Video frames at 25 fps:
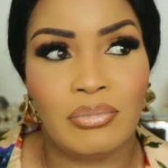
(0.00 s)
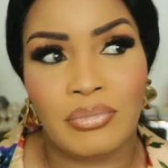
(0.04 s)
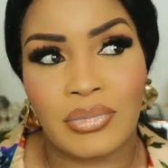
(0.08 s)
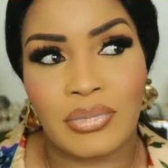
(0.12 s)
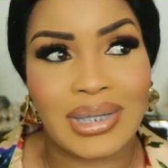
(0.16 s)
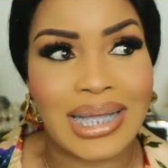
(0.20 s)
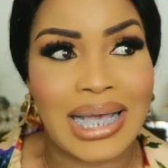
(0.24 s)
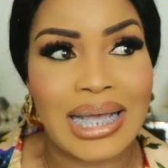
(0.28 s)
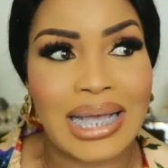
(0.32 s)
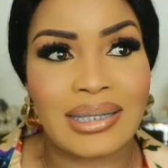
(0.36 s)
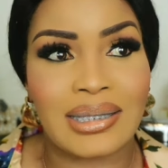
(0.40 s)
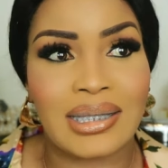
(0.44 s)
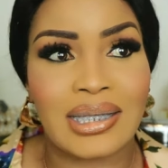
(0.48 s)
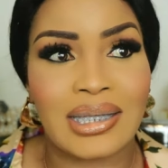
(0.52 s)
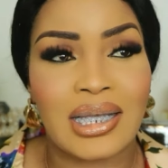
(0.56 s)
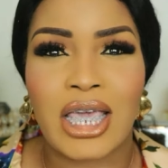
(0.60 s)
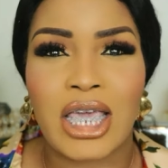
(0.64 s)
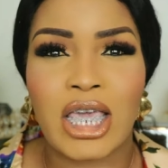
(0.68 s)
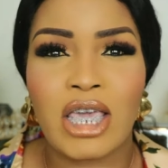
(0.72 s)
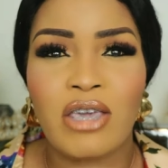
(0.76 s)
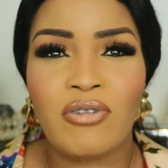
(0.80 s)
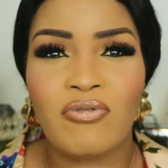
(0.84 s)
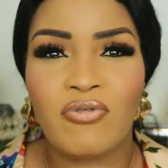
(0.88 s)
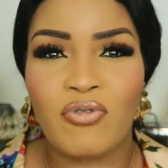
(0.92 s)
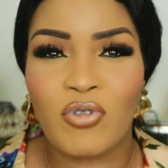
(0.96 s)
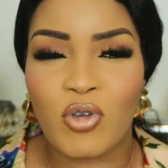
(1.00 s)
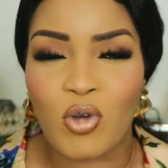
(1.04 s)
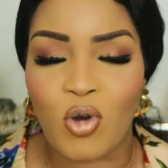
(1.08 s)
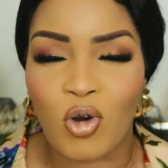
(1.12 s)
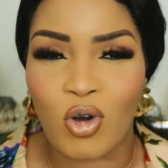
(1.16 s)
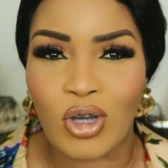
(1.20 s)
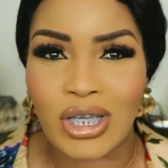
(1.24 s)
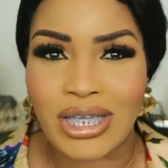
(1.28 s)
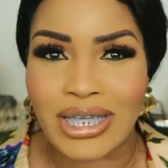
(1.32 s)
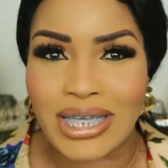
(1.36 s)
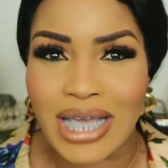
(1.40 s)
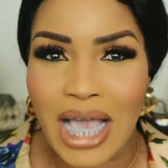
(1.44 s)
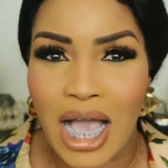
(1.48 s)
that if
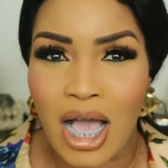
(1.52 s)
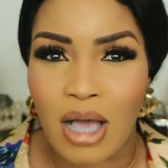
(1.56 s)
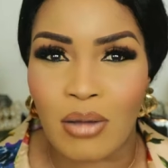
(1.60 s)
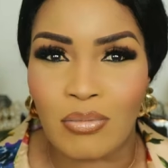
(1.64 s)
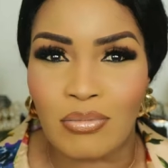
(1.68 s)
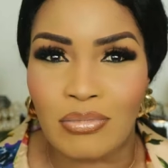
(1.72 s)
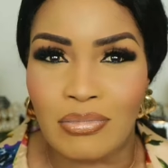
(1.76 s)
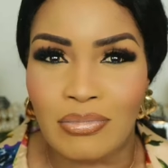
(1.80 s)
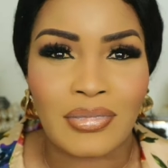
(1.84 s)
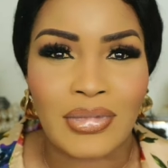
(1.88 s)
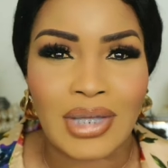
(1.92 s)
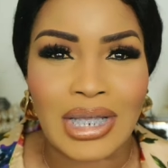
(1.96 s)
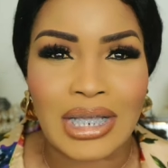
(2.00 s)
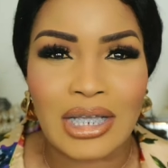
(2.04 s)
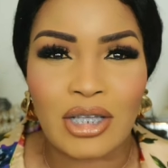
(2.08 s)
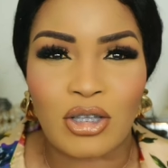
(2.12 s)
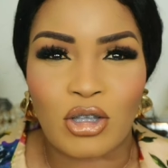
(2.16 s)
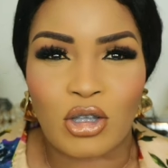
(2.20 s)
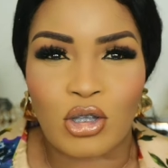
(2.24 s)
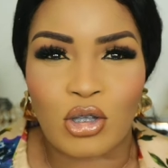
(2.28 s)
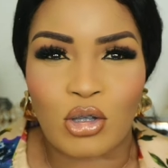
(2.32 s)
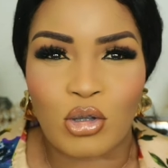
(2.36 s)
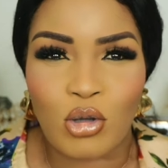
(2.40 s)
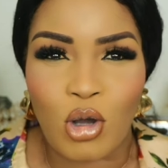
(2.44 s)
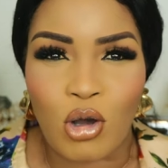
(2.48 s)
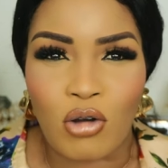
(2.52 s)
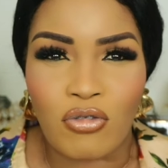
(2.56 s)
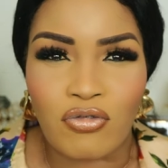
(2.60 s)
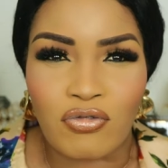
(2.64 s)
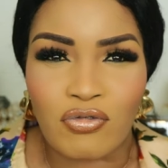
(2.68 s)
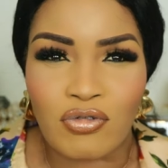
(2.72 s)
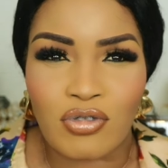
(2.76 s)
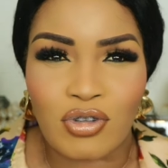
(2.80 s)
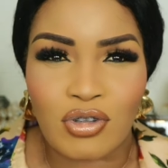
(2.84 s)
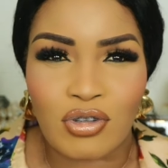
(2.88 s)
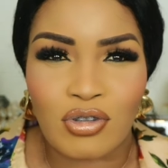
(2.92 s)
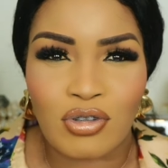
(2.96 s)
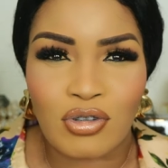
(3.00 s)
your yam is
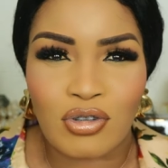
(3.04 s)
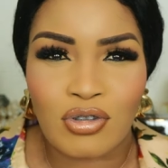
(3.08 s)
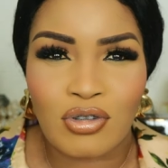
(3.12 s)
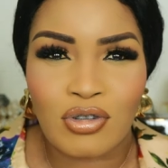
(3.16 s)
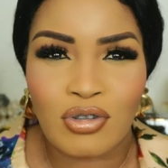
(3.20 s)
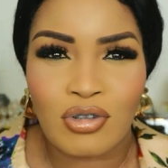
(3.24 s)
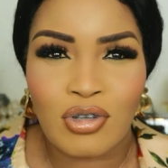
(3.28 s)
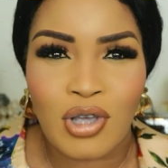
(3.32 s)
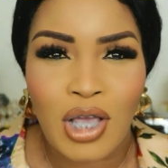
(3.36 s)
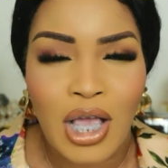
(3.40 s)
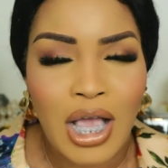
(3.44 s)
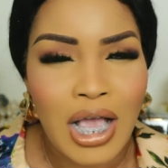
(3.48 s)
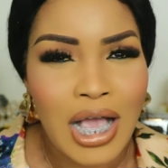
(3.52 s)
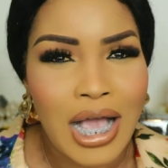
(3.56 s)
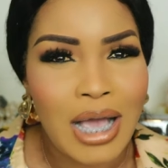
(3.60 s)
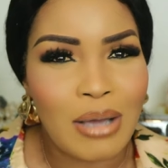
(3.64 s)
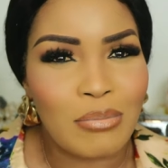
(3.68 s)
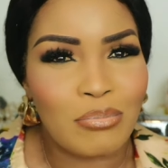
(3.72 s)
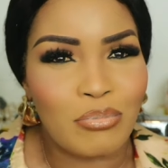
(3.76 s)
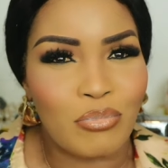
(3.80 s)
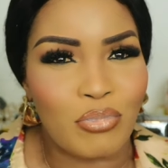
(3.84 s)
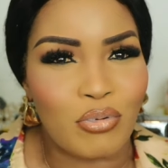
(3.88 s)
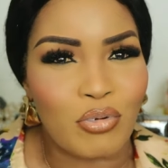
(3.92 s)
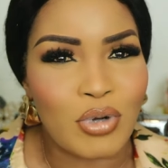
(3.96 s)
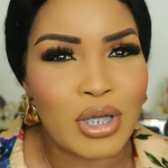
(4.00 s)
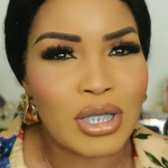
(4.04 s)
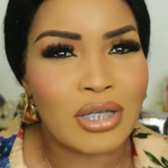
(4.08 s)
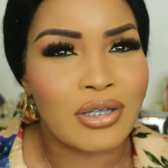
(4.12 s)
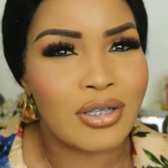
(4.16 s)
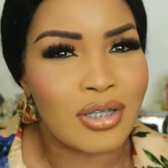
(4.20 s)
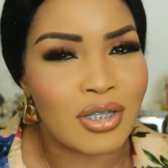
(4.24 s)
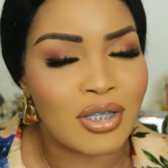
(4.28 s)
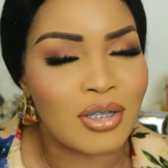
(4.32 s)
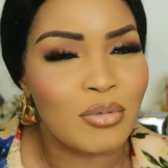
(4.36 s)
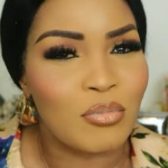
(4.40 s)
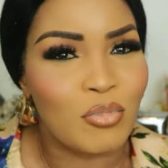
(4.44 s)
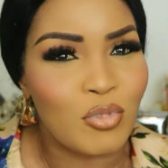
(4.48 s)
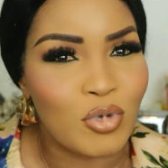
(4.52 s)
soft and breaks
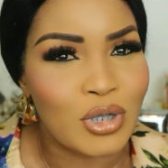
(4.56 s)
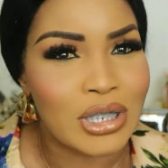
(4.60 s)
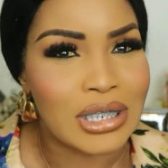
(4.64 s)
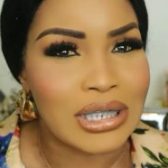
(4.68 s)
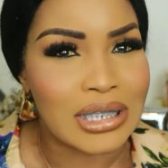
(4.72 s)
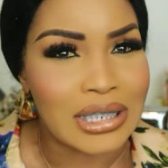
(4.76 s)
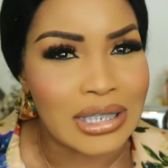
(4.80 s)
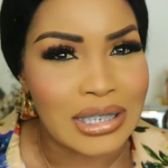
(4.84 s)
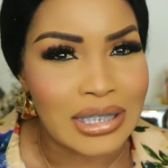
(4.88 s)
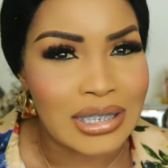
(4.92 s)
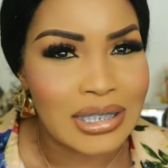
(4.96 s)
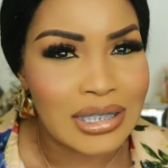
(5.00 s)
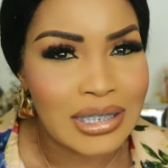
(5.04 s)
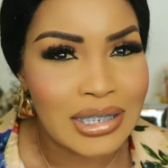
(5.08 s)
smoothly,